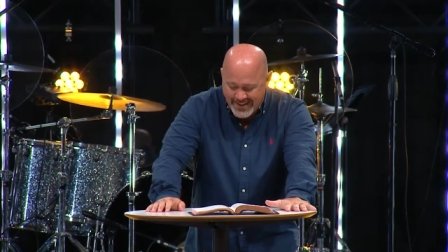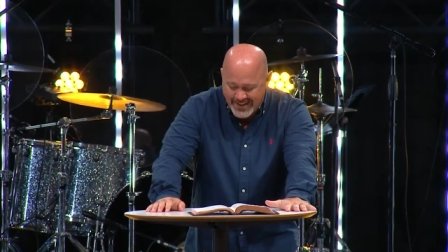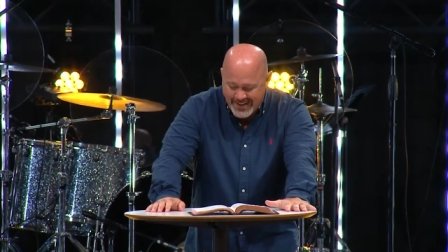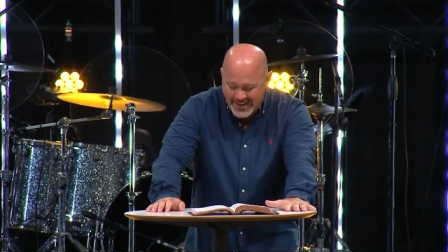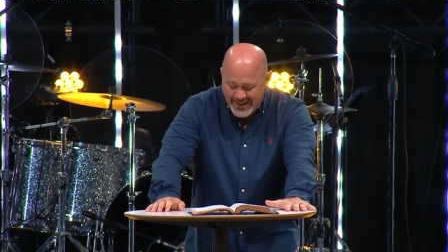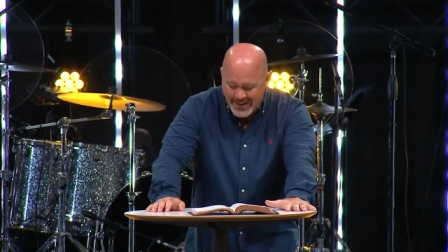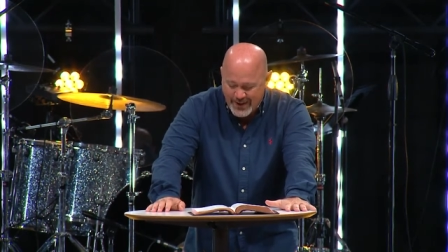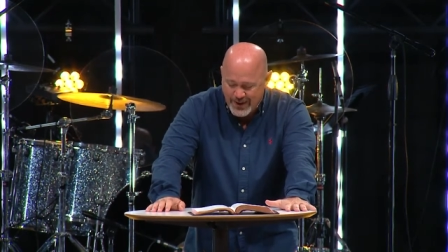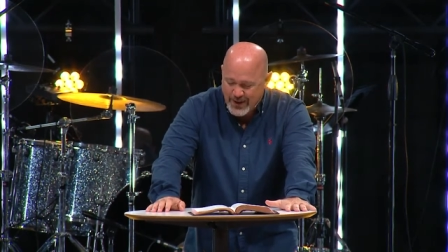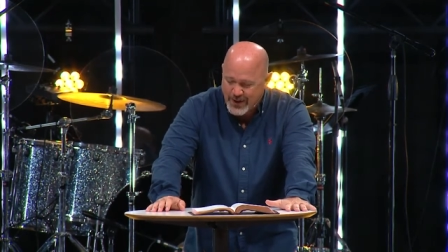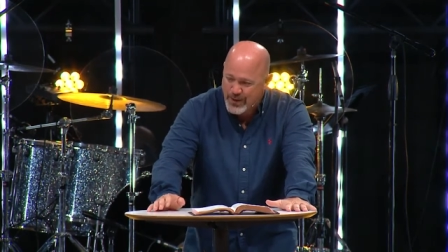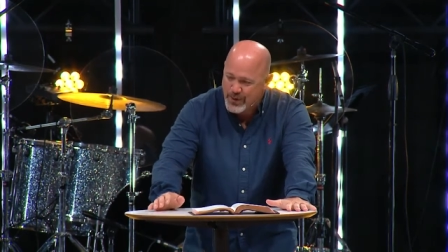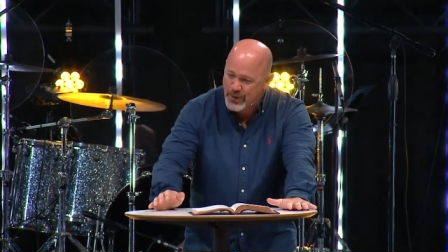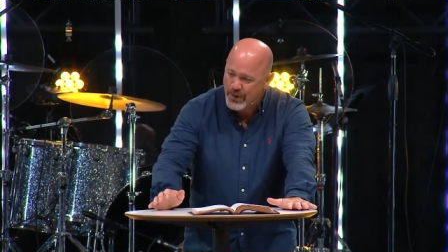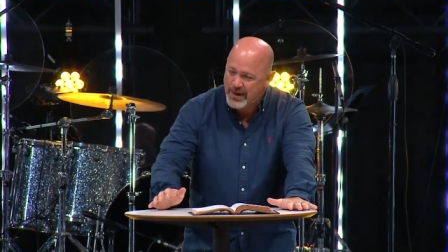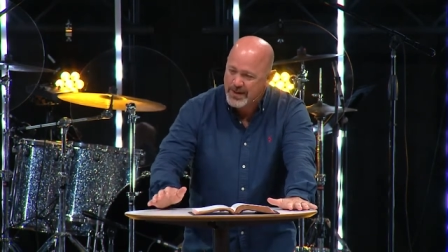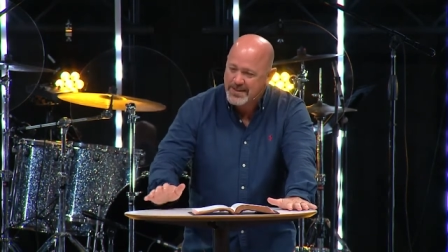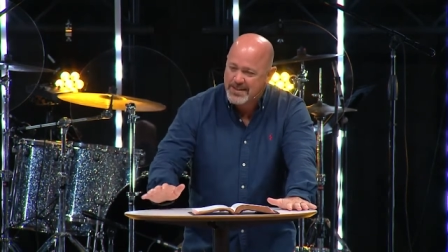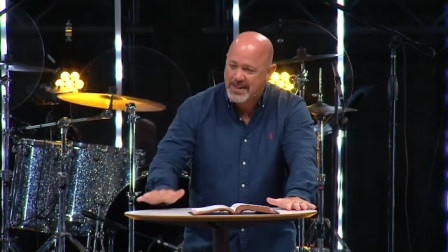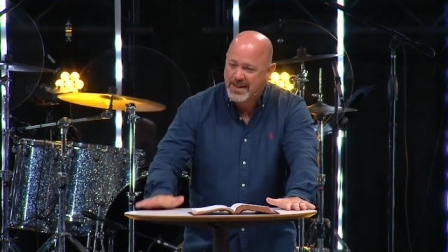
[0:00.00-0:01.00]
you know, who
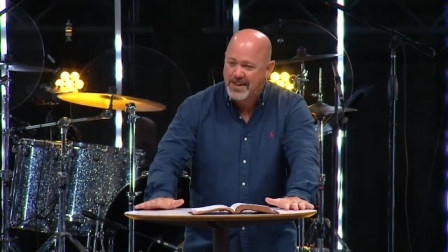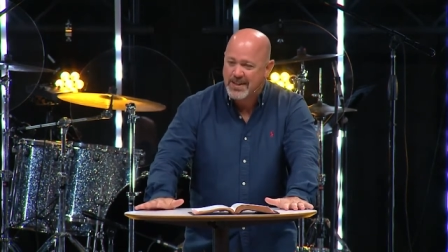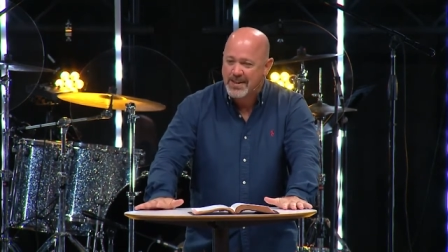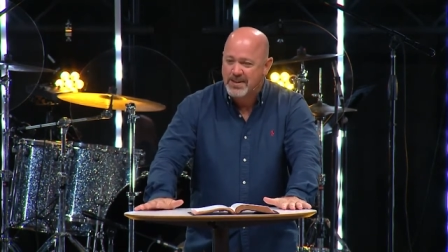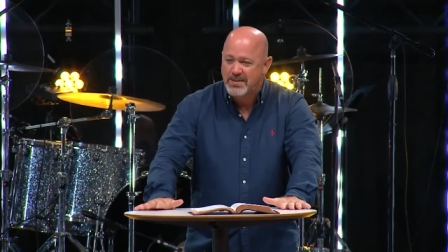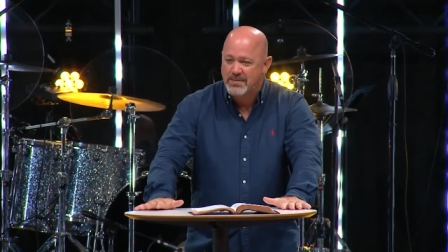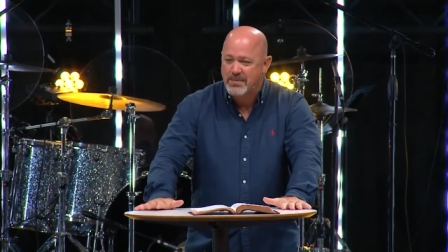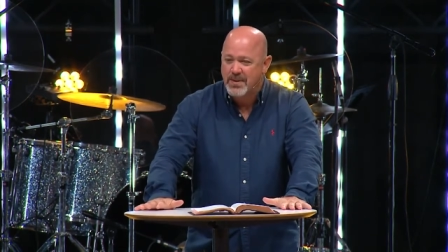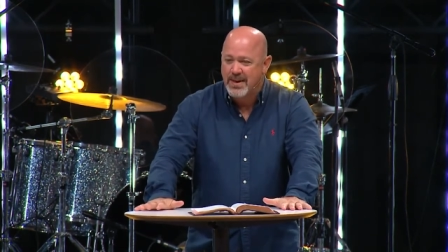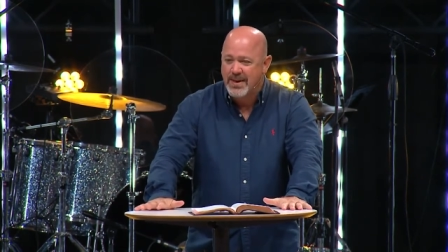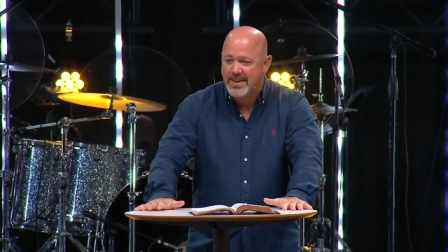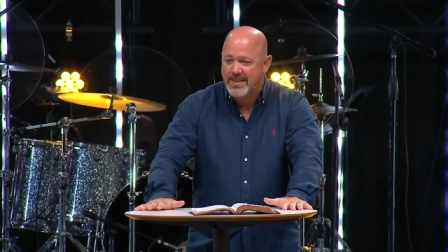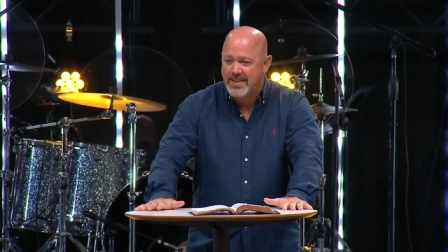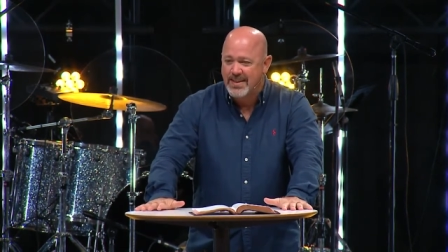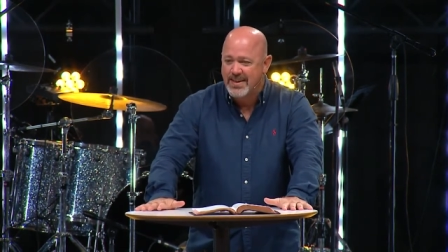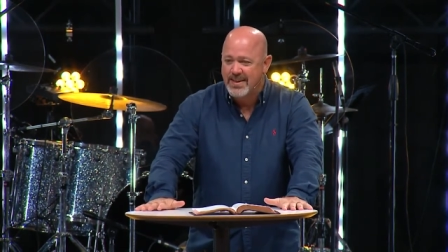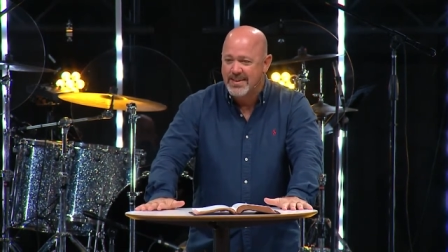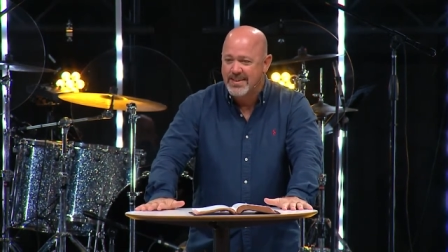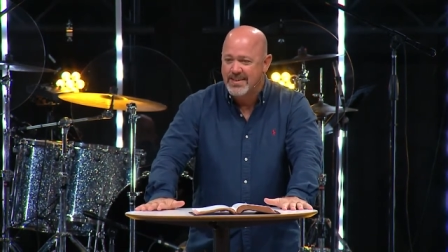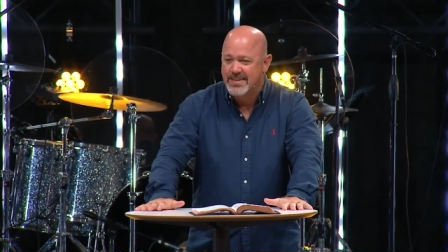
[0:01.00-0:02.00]
are telling me
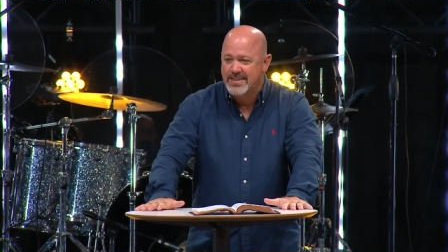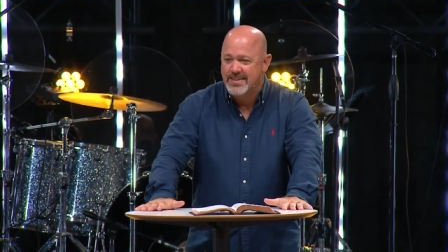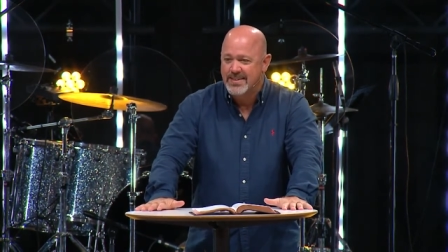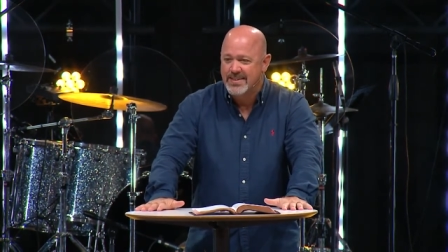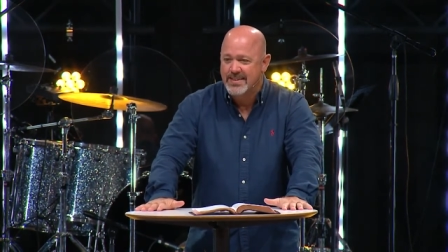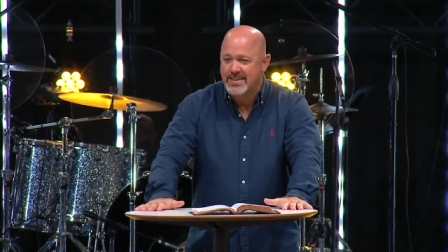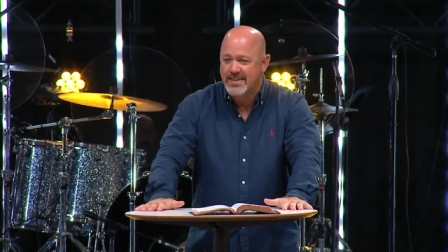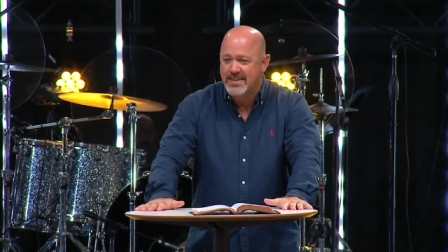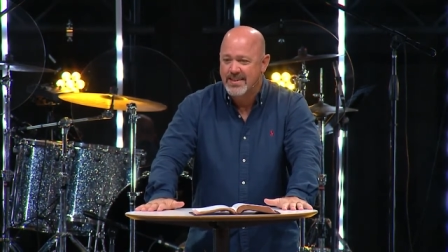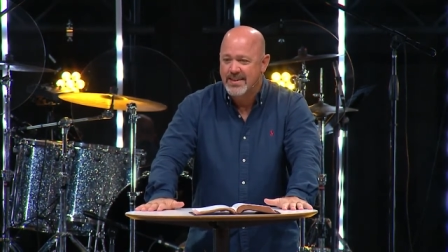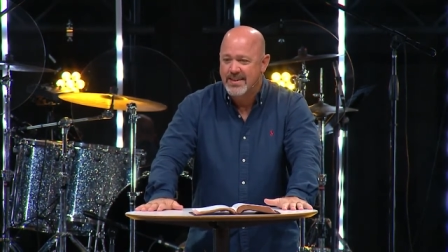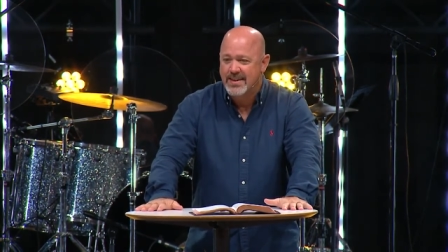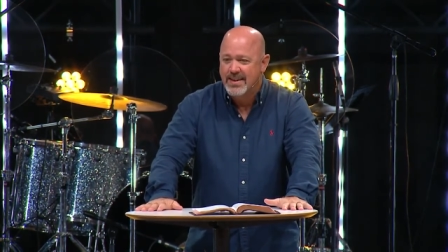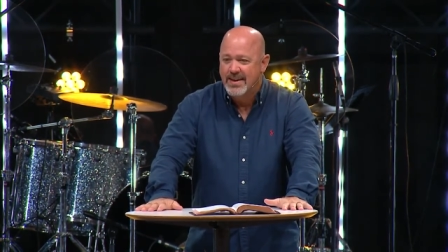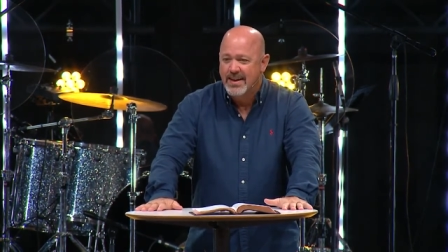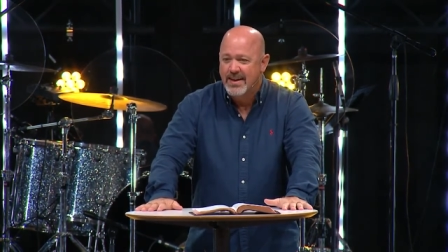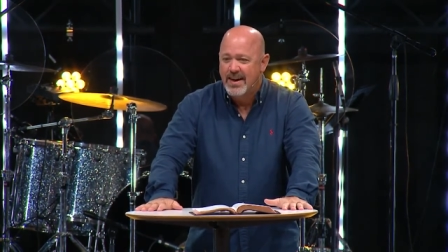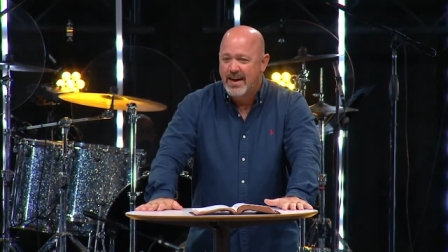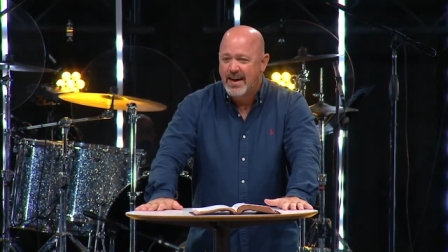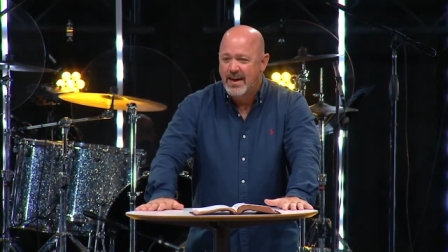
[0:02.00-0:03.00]
this
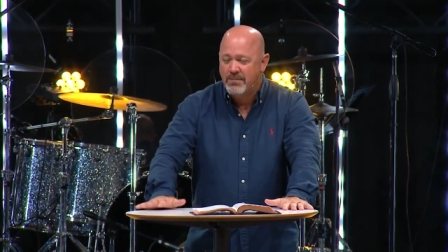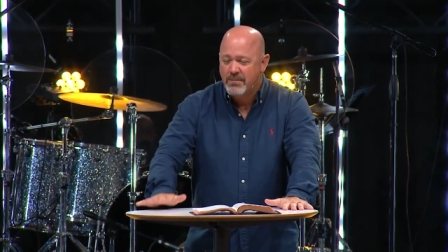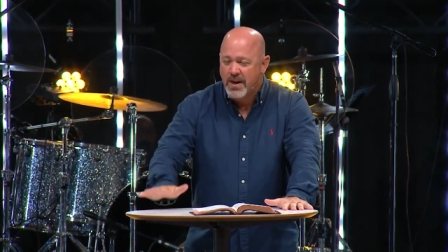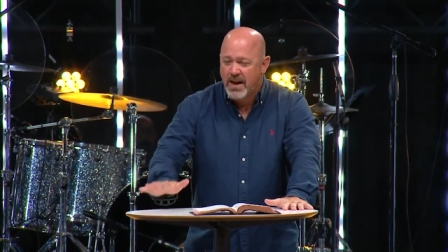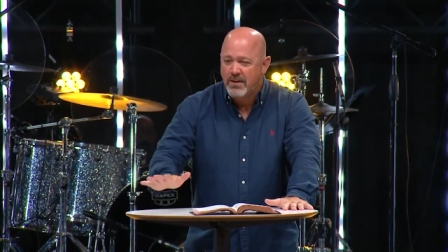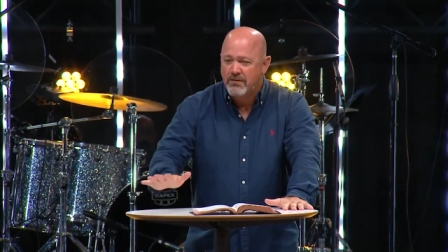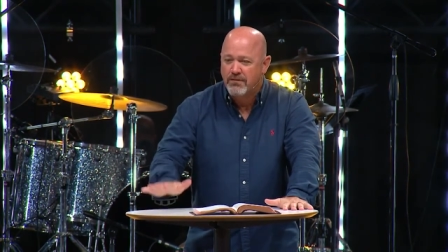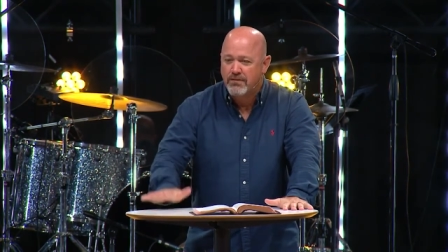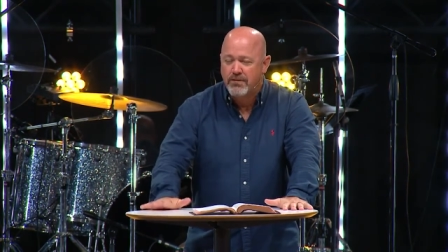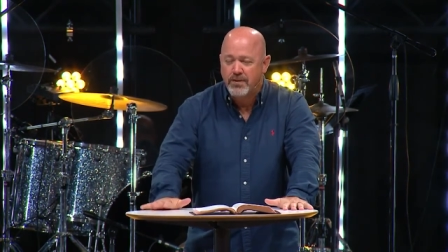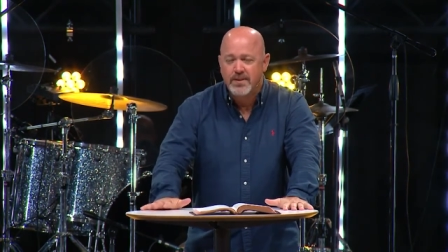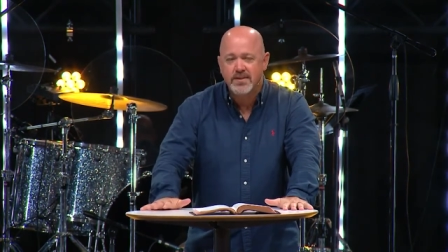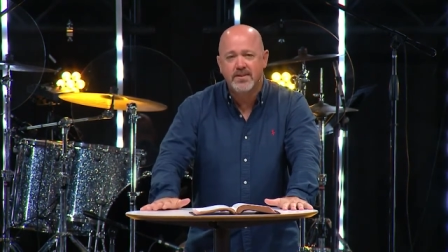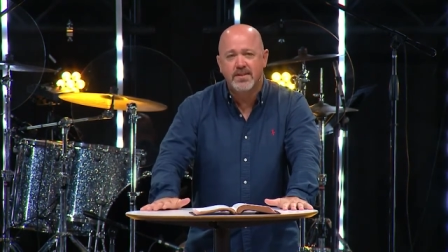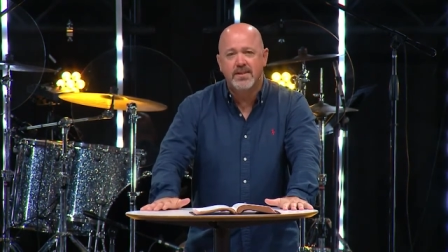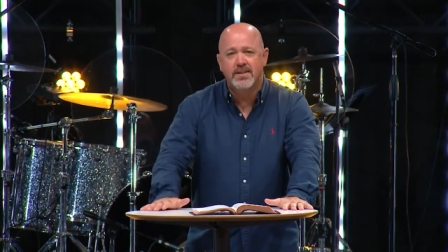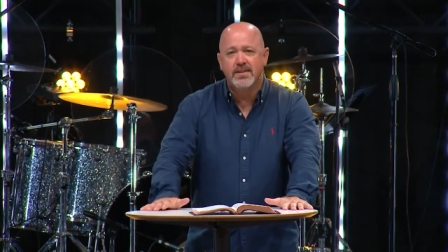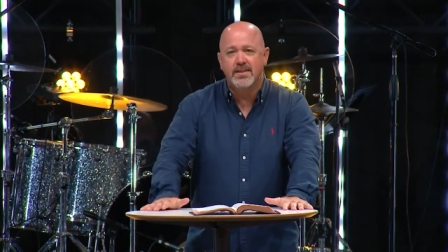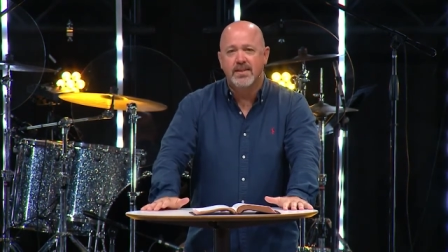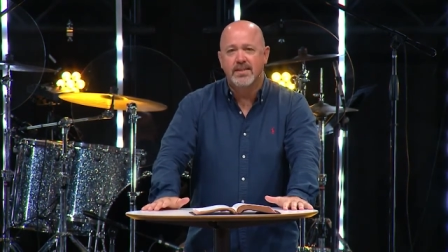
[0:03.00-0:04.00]
I'm not
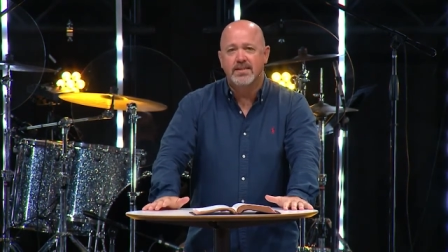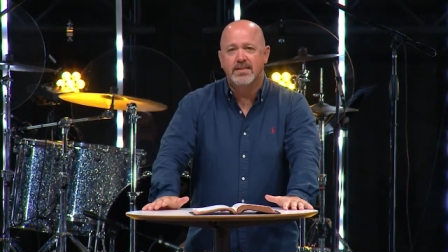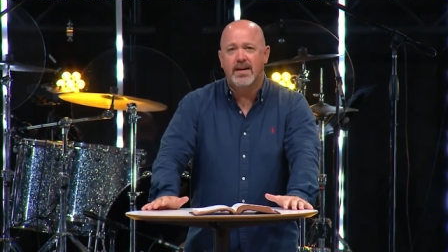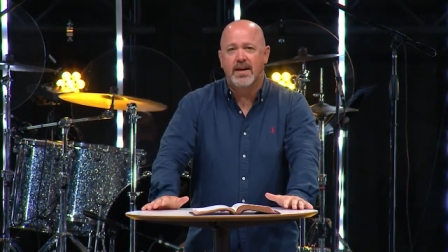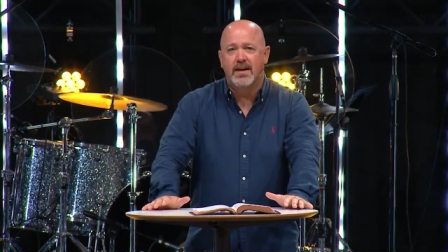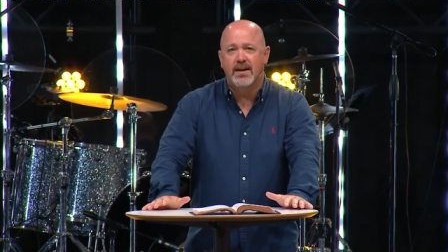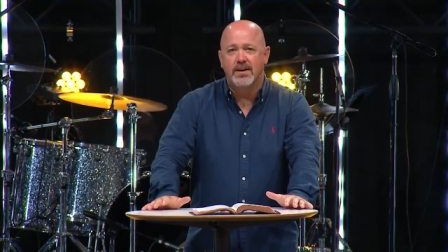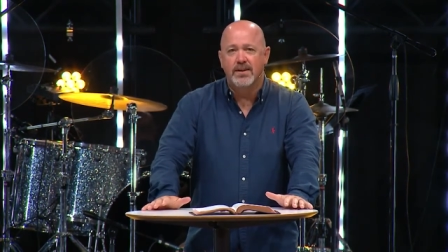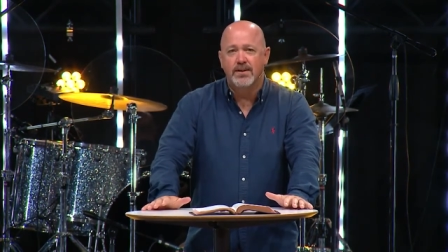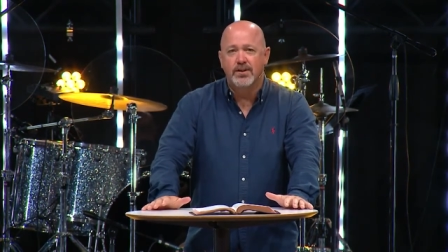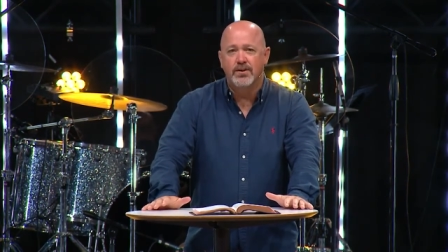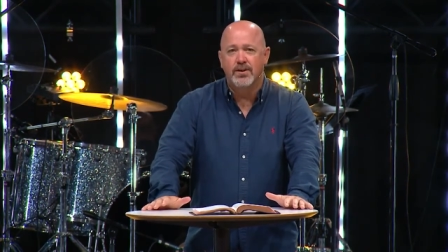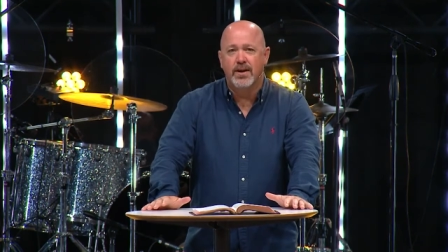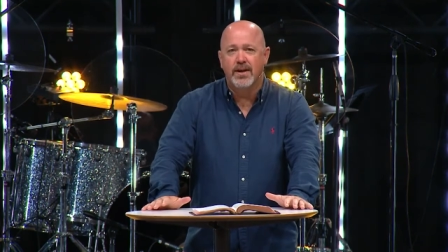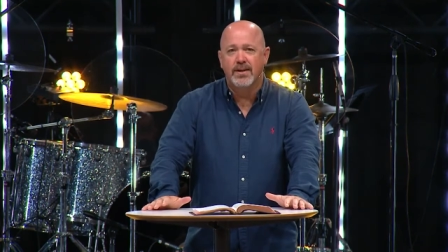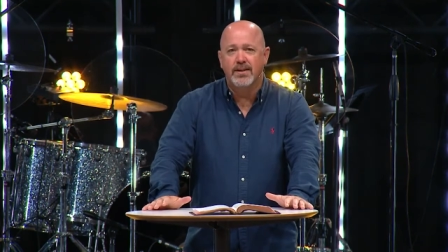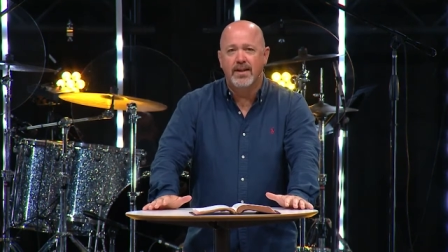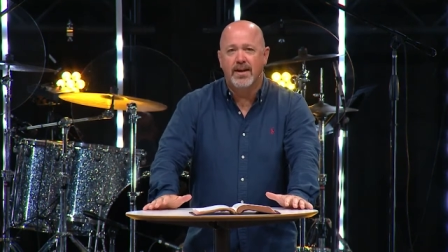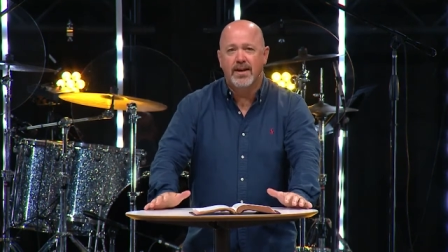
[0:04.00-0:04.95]
physically tired, Craig.